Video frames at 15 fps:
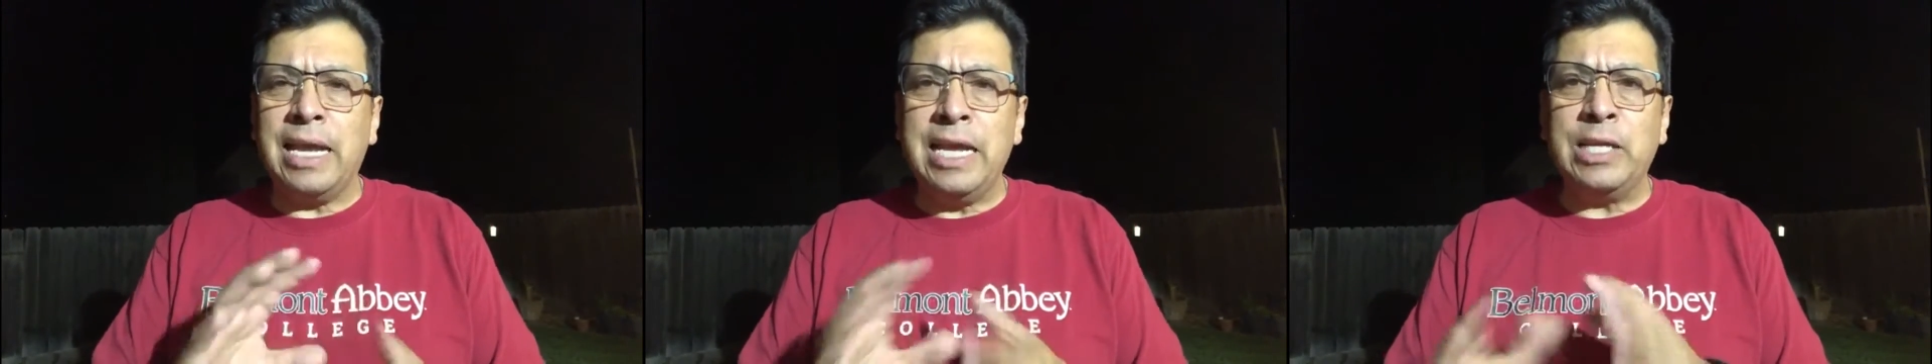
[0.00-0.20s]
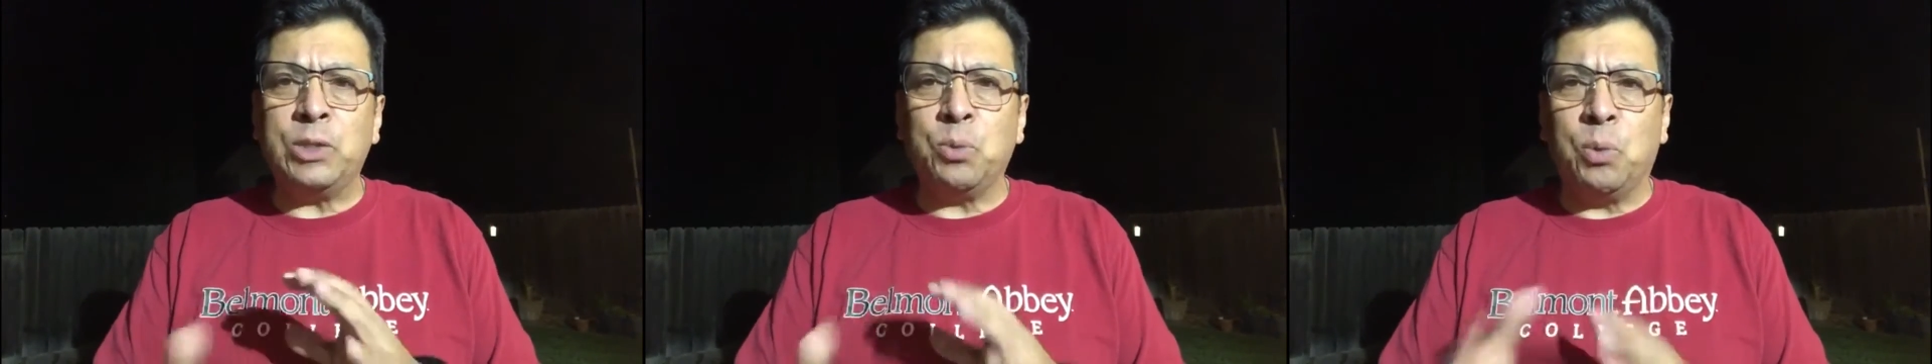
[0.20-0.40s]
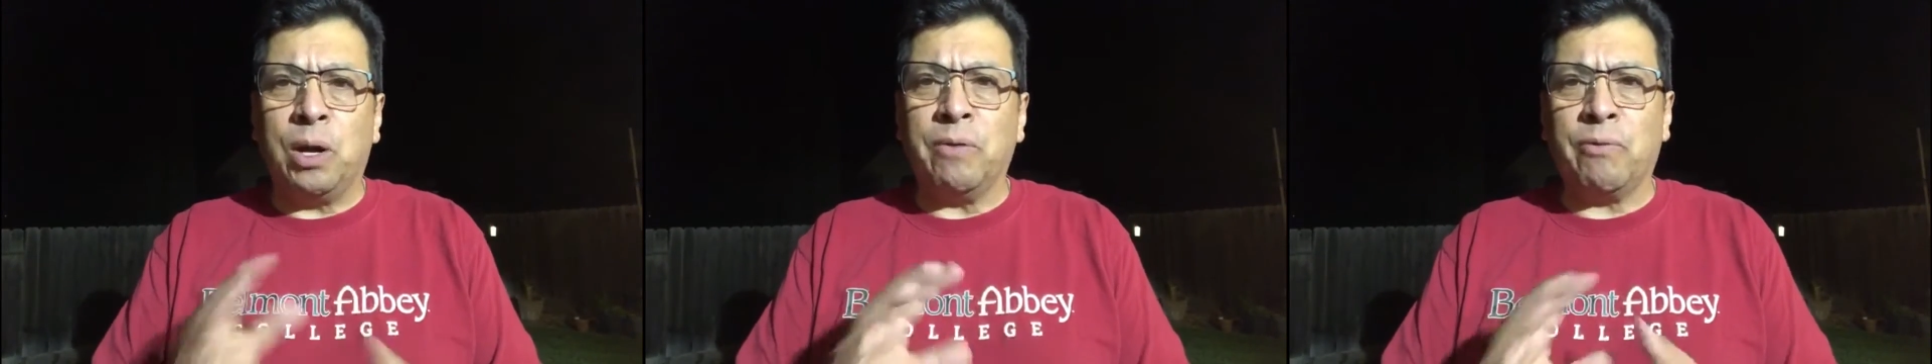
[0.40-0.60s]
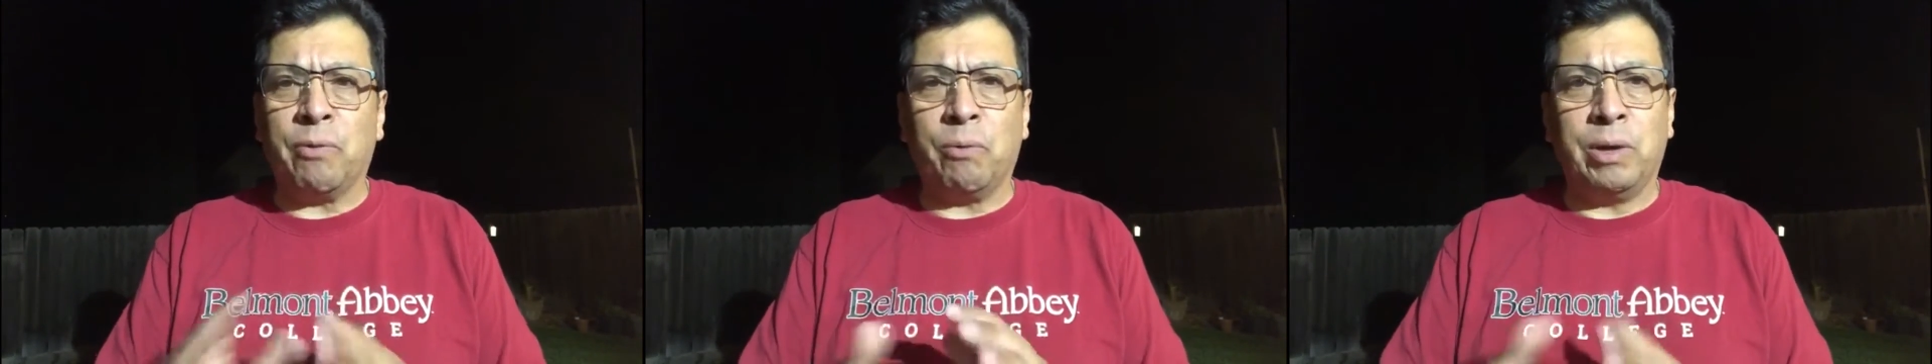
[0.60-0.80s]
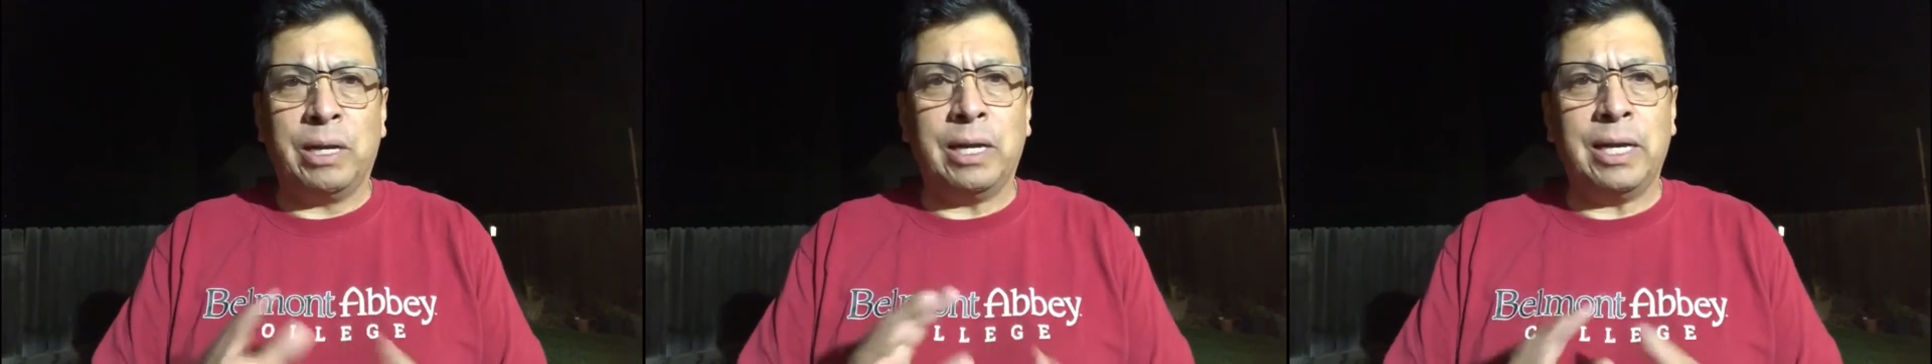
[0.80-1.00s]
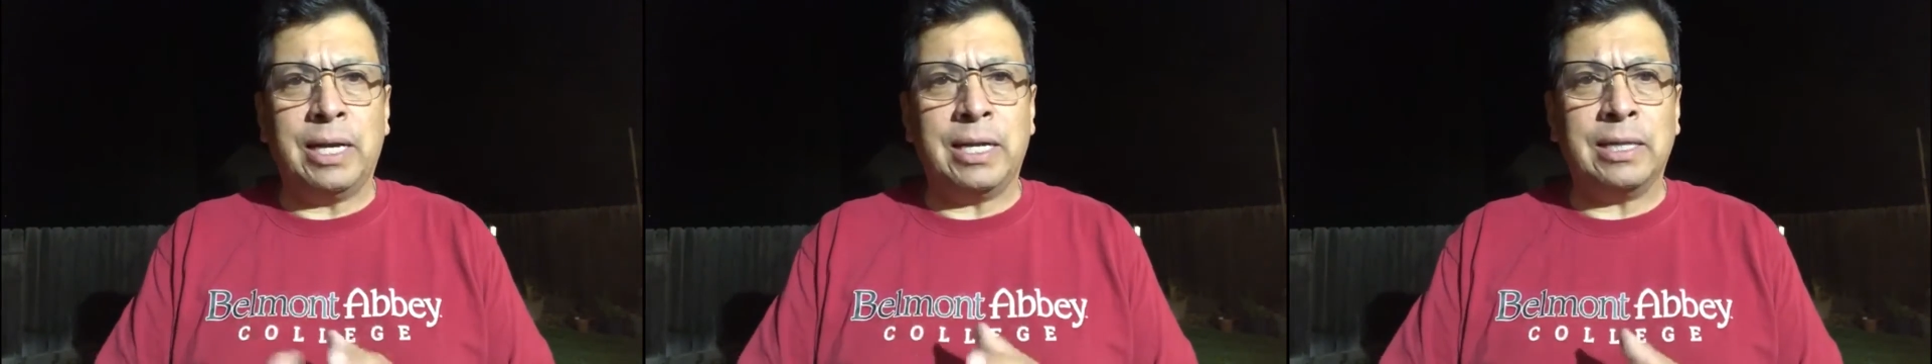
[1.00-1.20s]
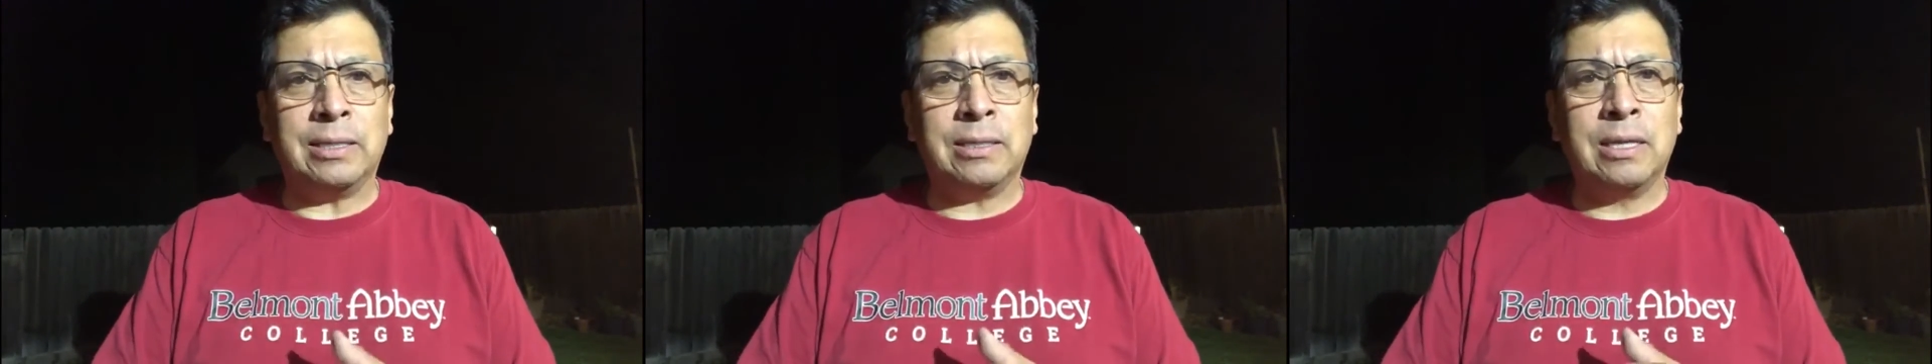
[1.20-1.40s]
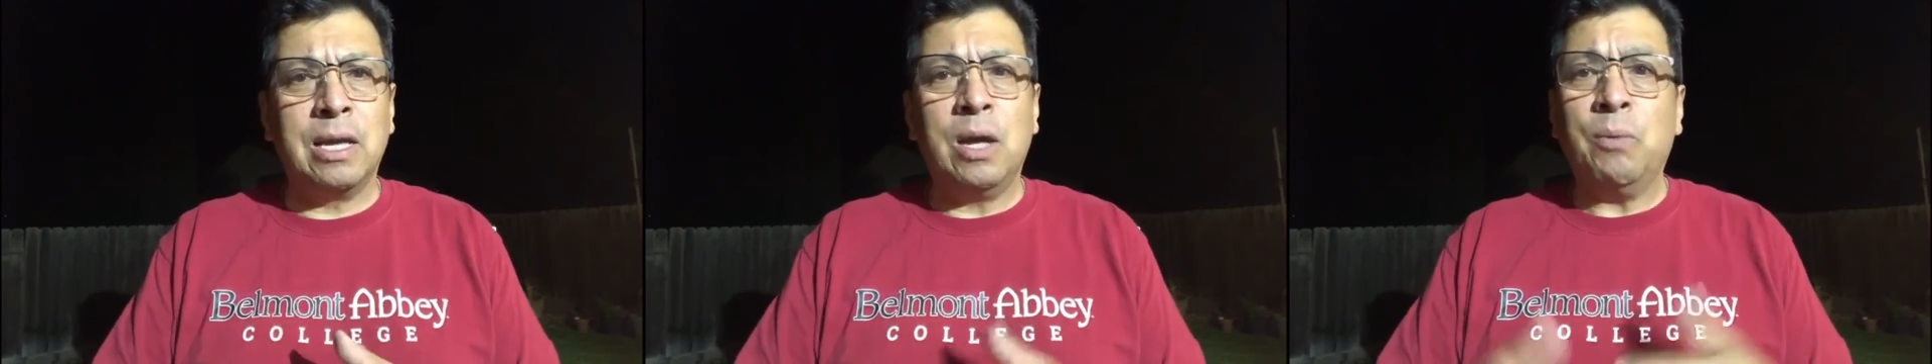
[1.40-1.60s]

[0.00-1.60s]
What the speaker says: each one for what it is,